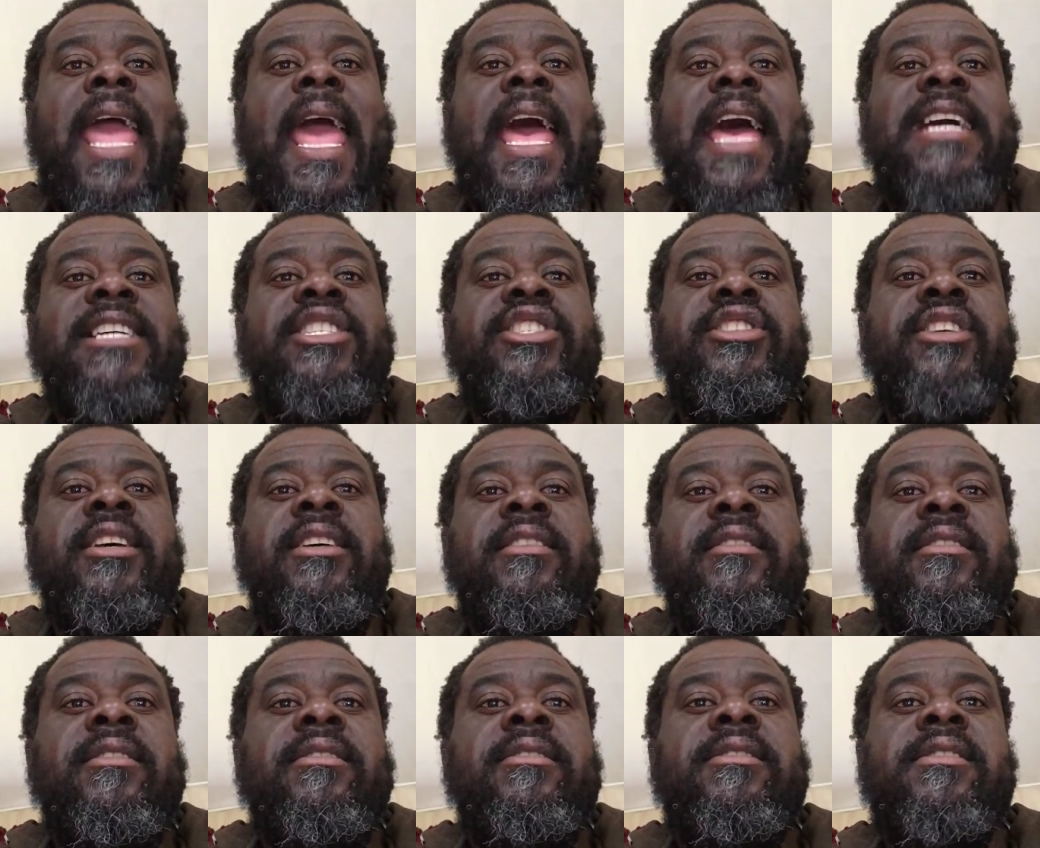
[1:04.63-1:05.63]
Cash,
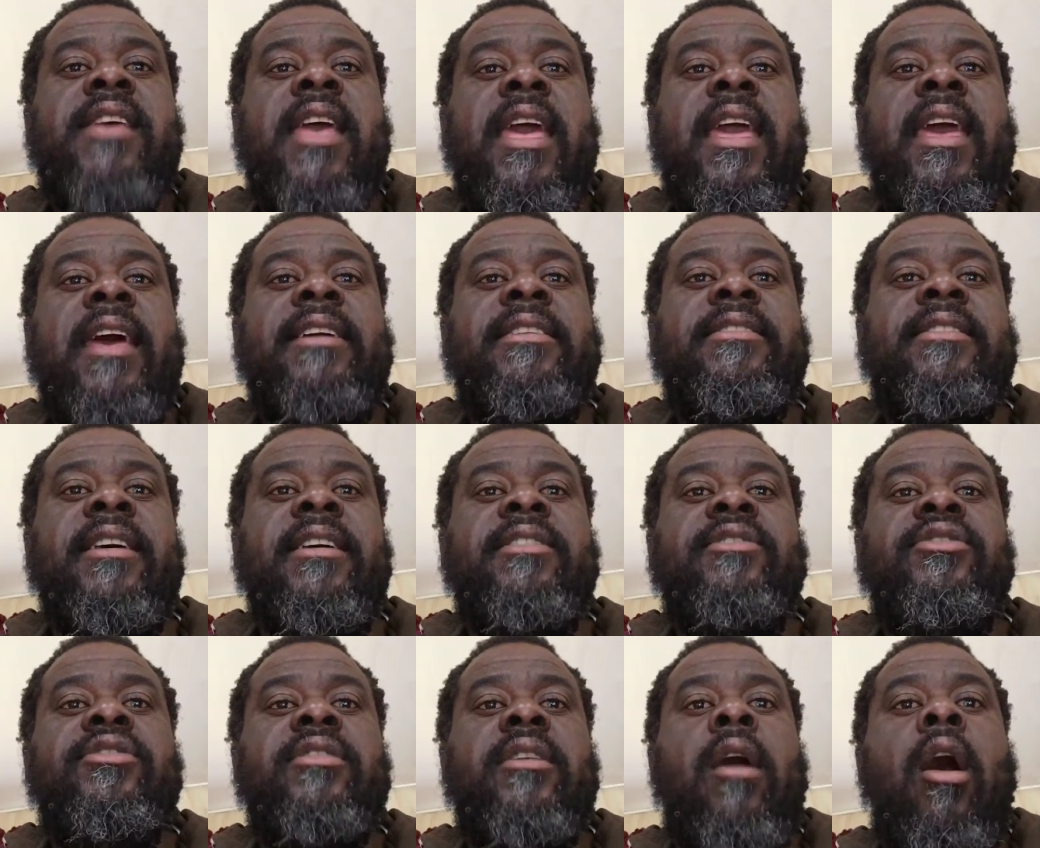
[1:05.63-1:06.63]

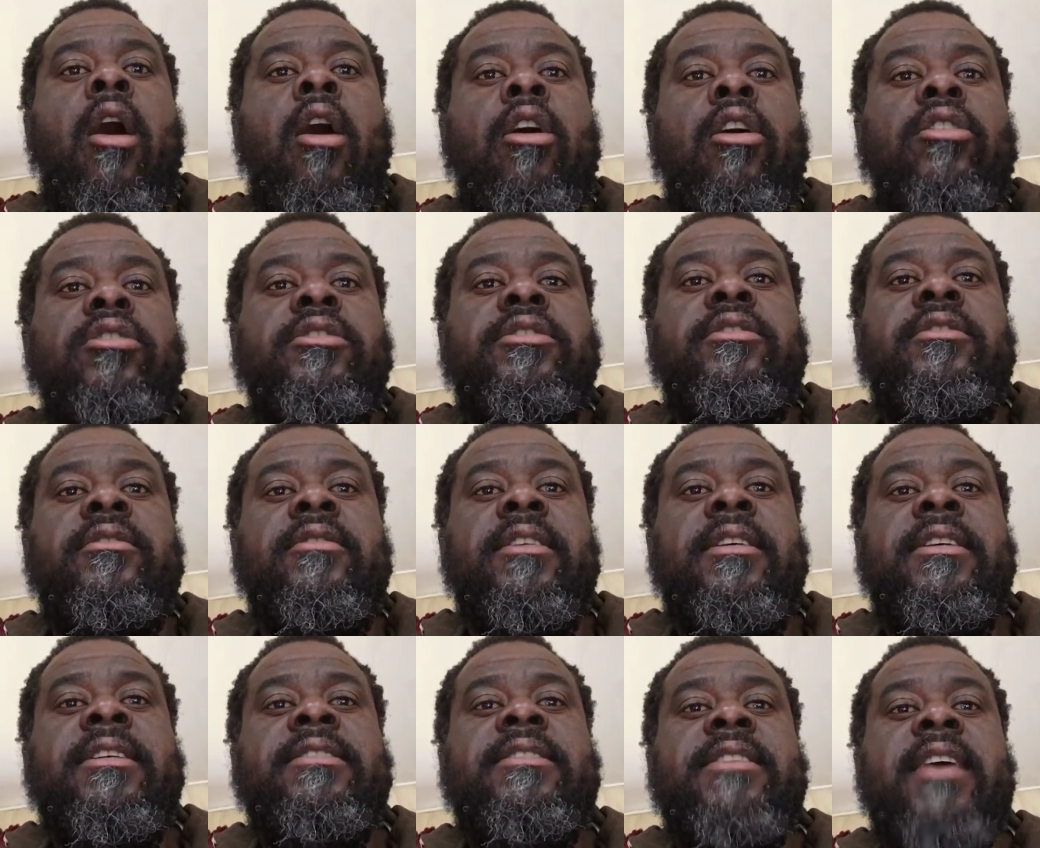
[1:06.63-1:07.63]
C-A-S-H cards,
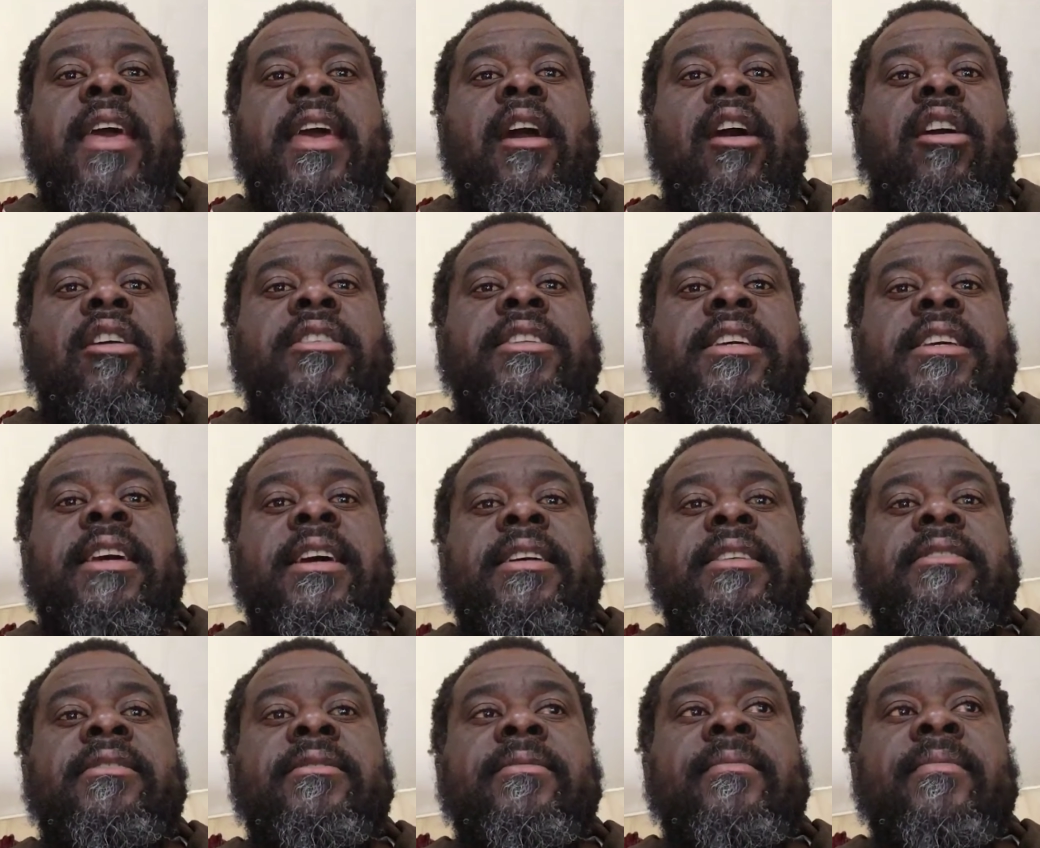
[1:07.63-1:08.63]

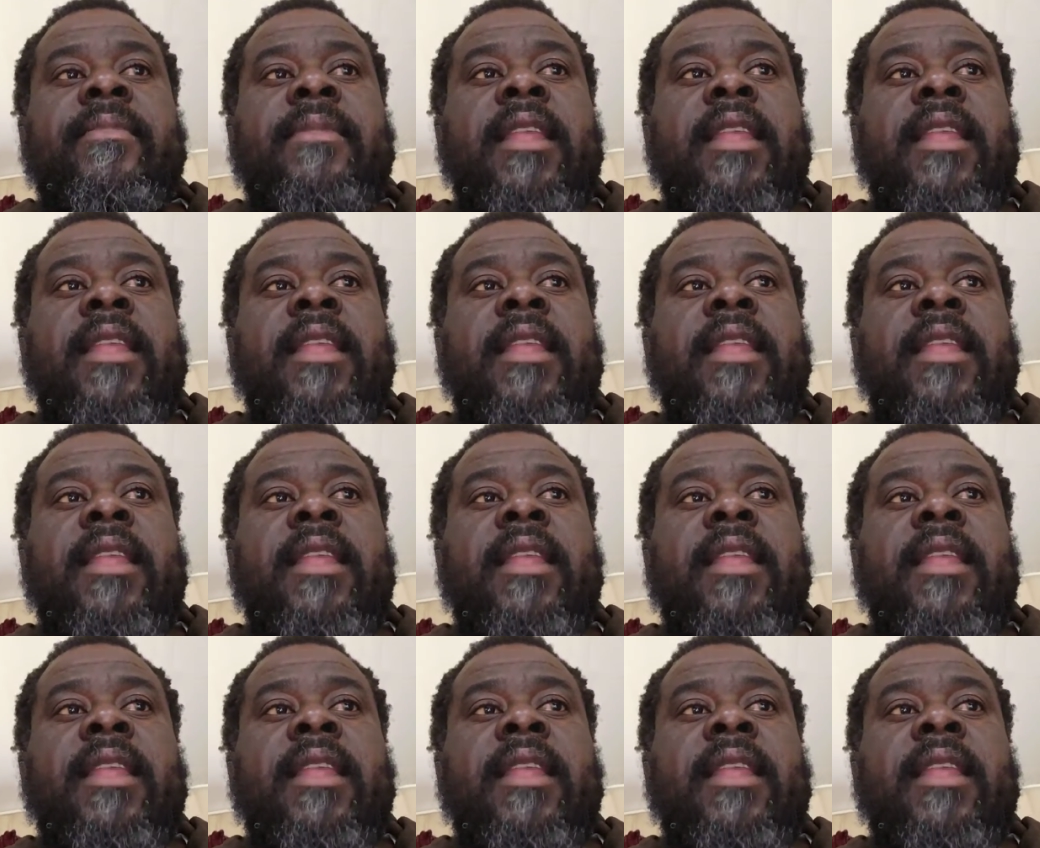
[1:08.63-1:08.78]
C-A-R-D-S,